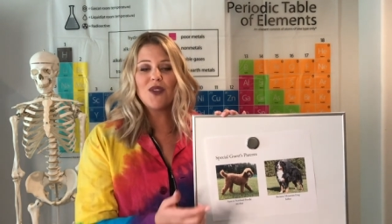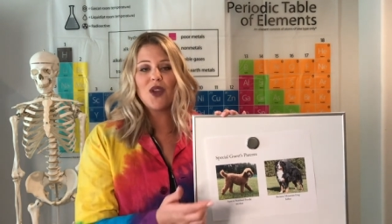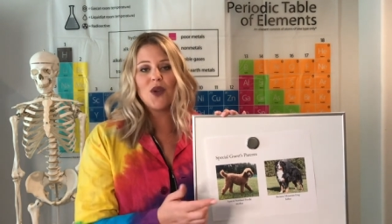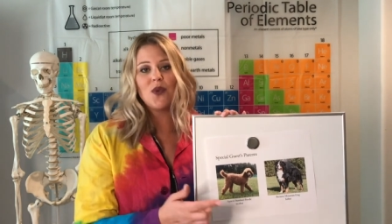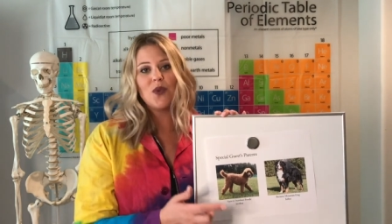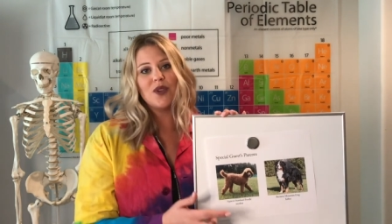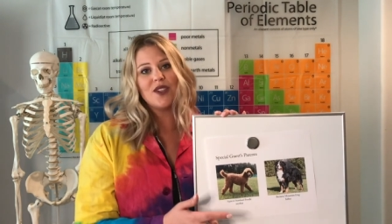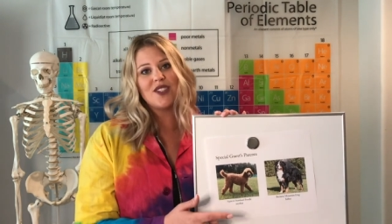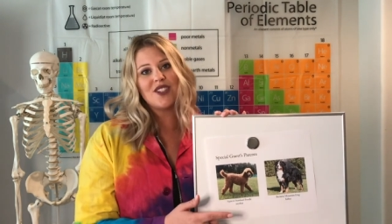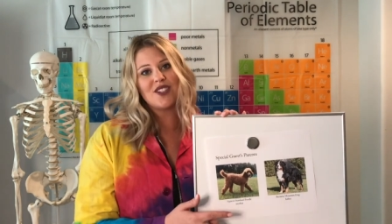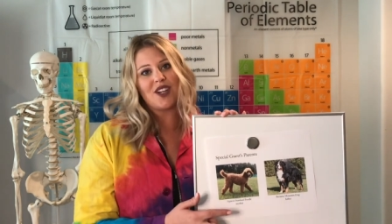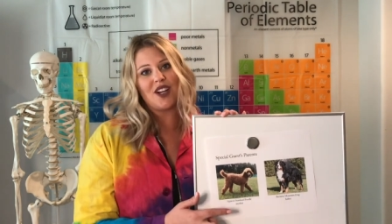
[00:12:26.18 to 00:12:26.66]

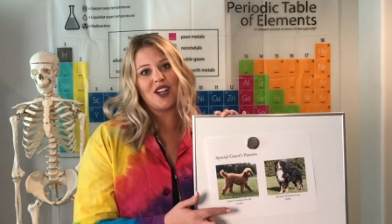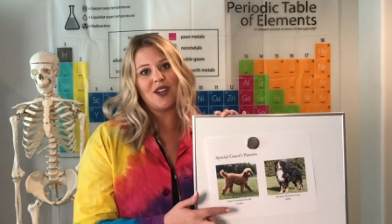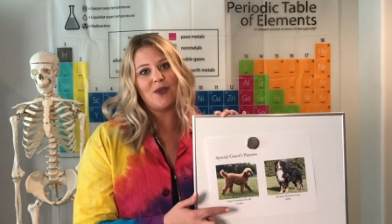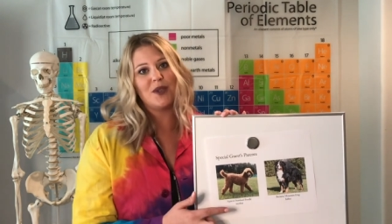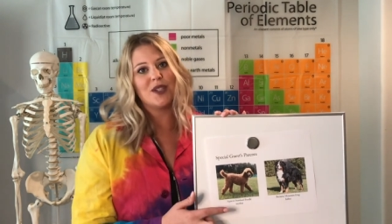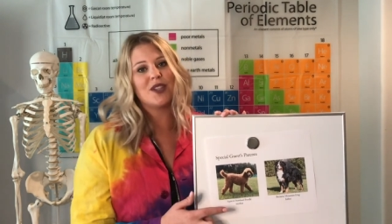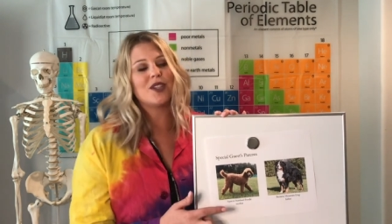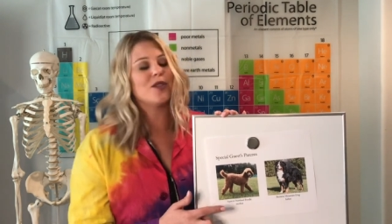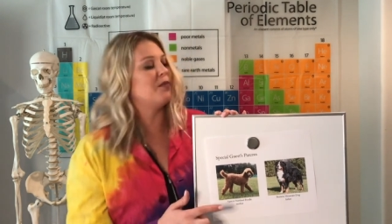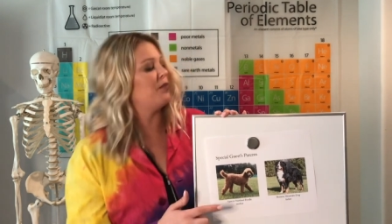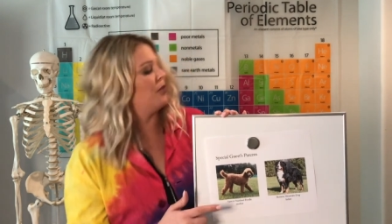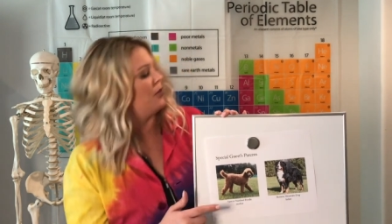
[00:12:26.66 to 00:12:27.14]
We'll start
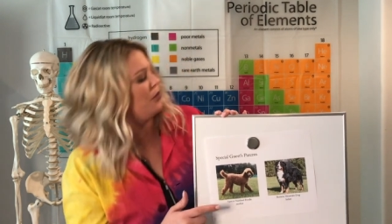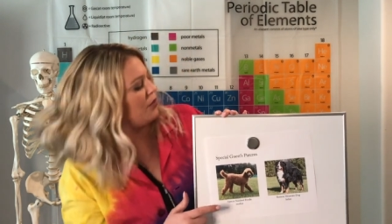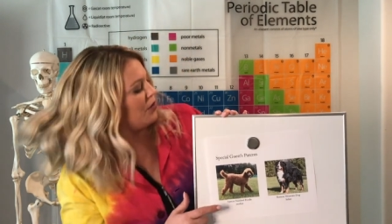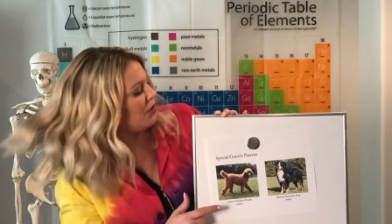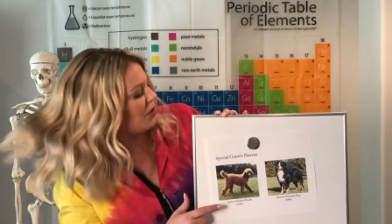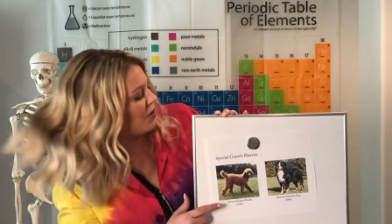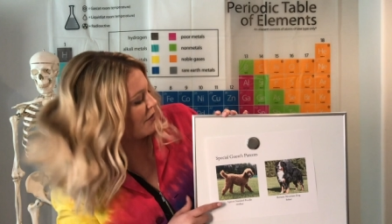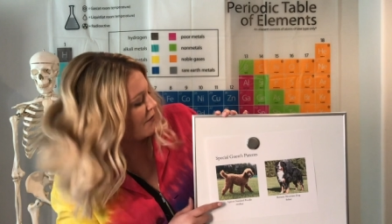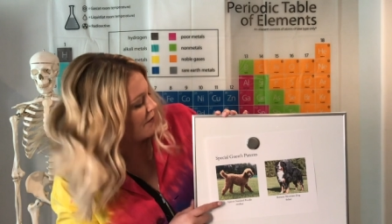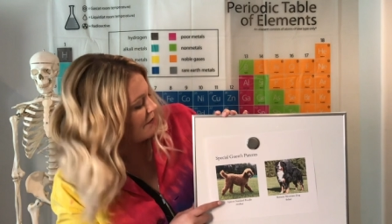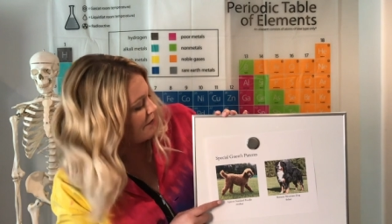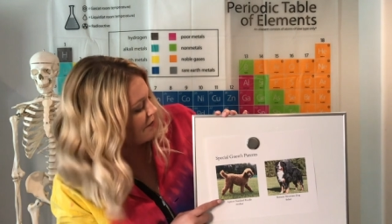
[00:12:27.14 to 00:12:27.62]
with the
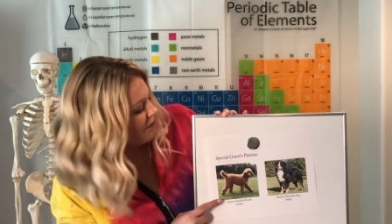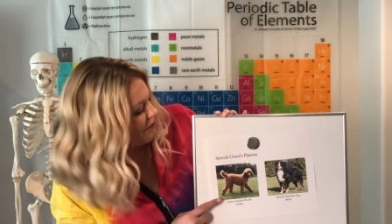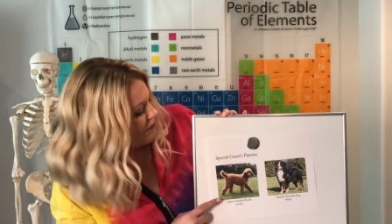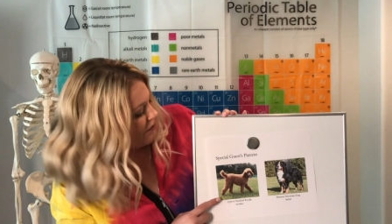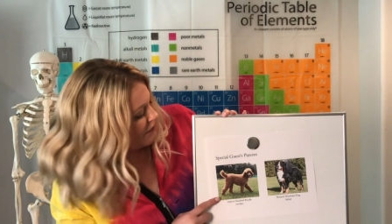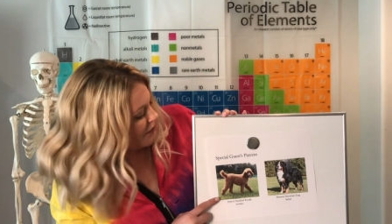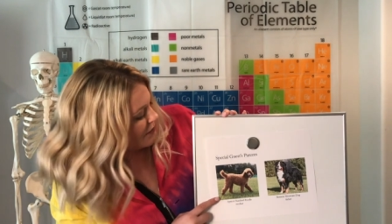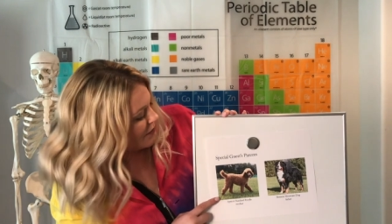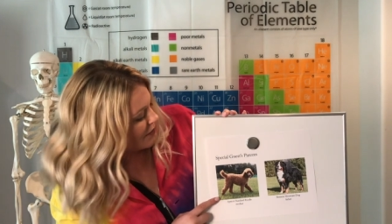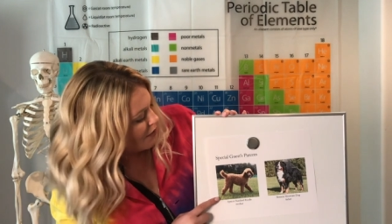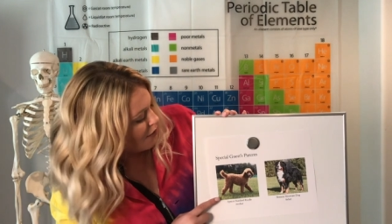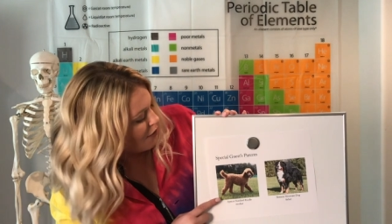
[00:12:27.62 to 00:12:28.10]
poodle.
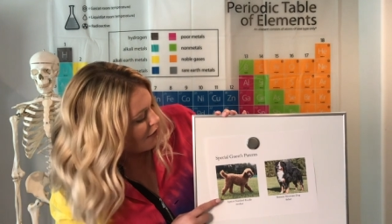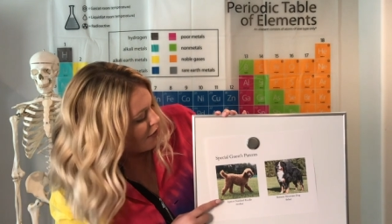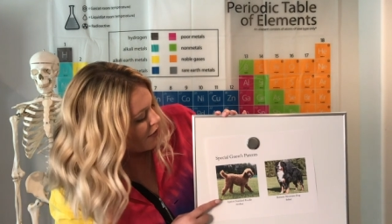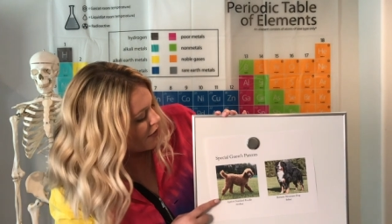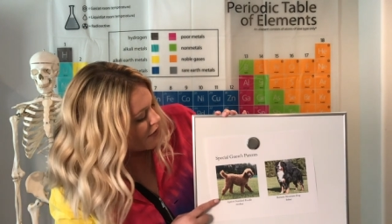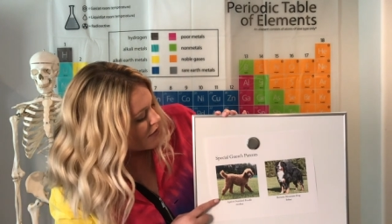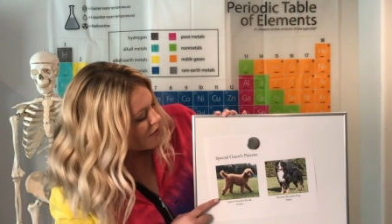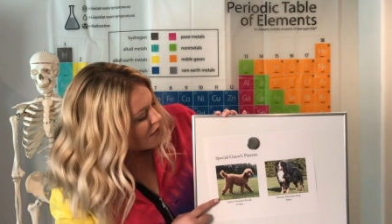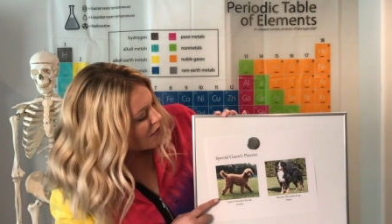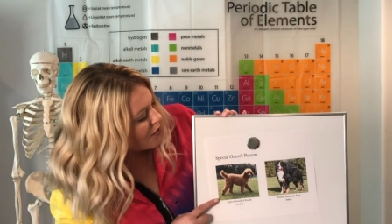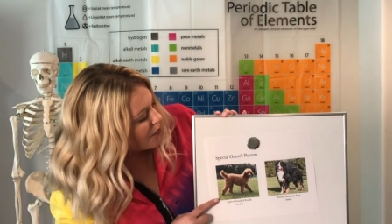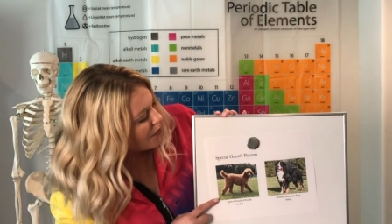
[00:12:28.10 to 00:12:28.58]

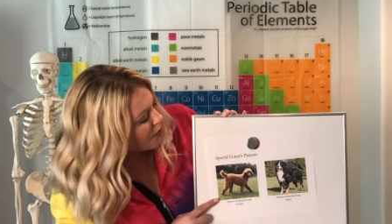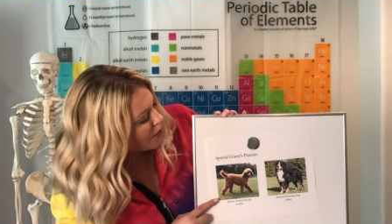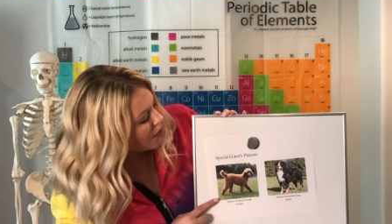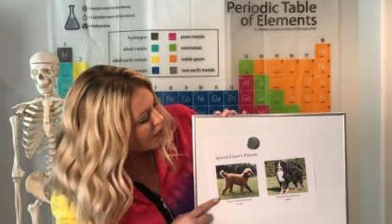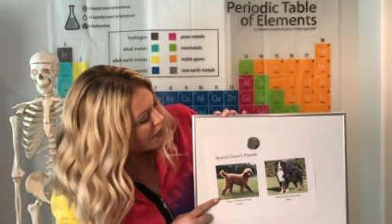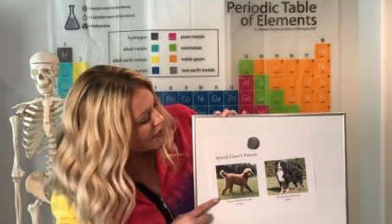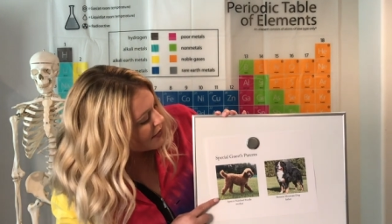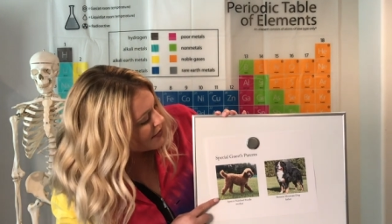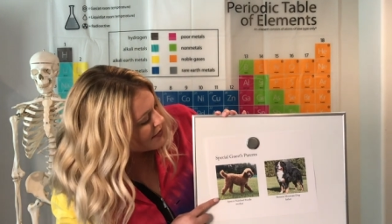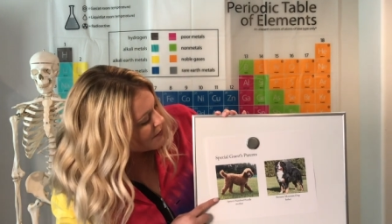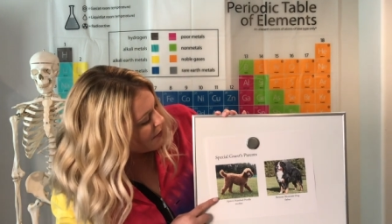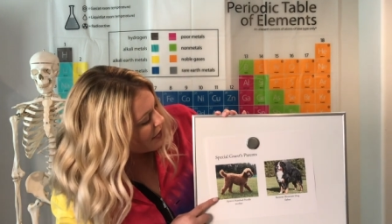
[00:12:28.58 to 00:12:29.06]
So the
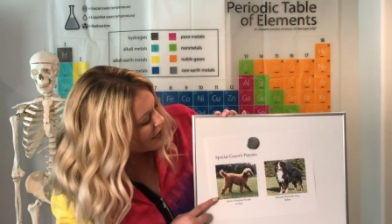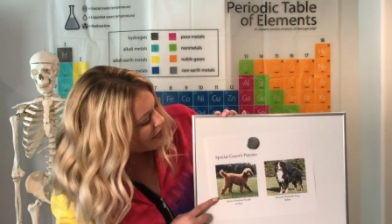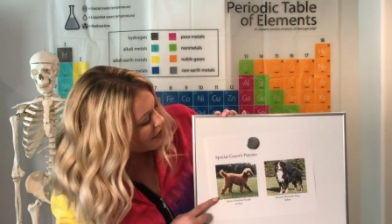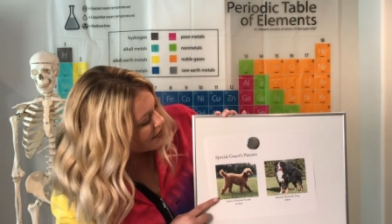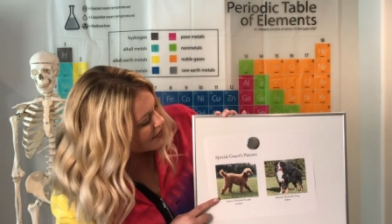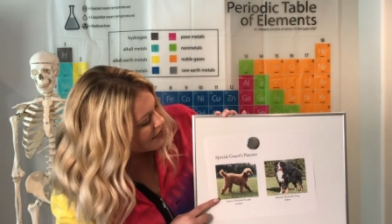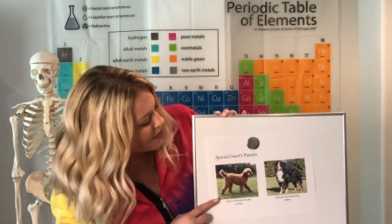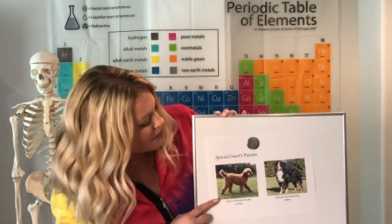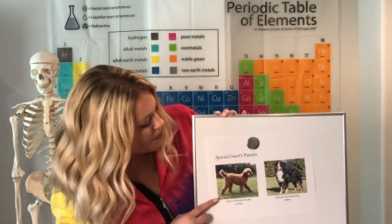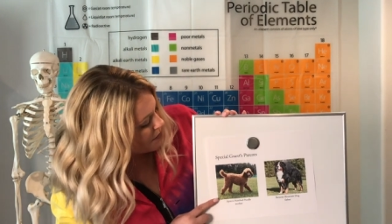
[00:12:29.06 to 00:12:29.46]
poodle is Bella's